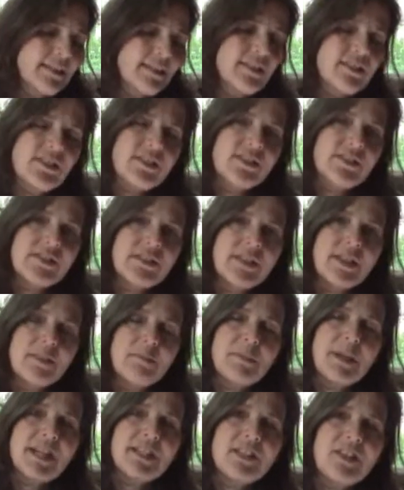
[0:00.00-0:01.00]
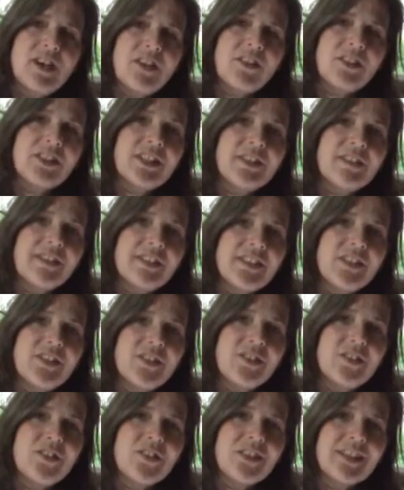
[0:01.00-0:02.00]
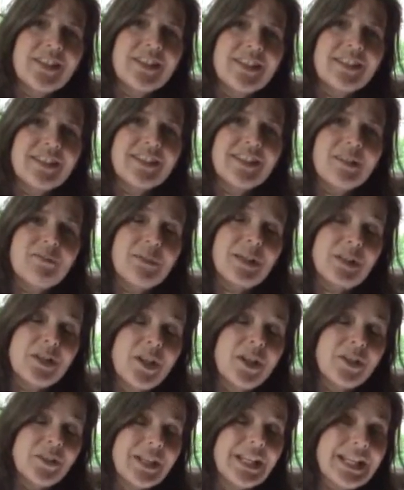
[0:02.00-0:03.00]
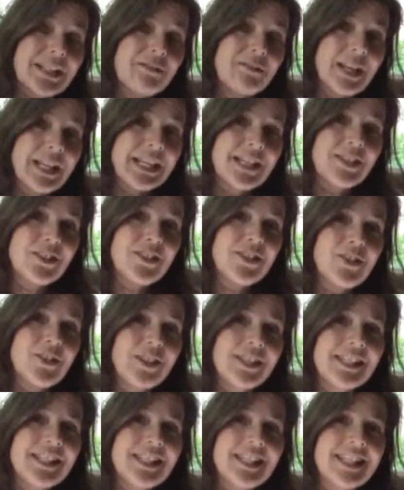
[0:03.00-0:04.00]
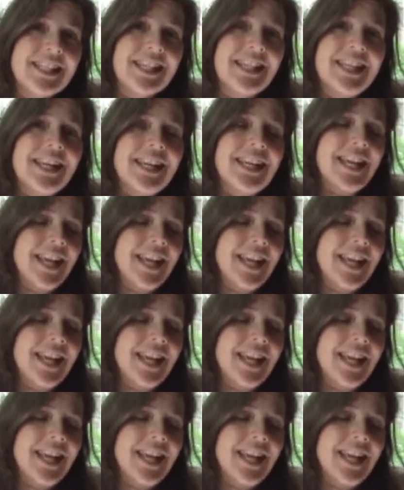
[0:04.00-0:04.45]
sisters and my daughter live in New York, and my daughter right in New York City.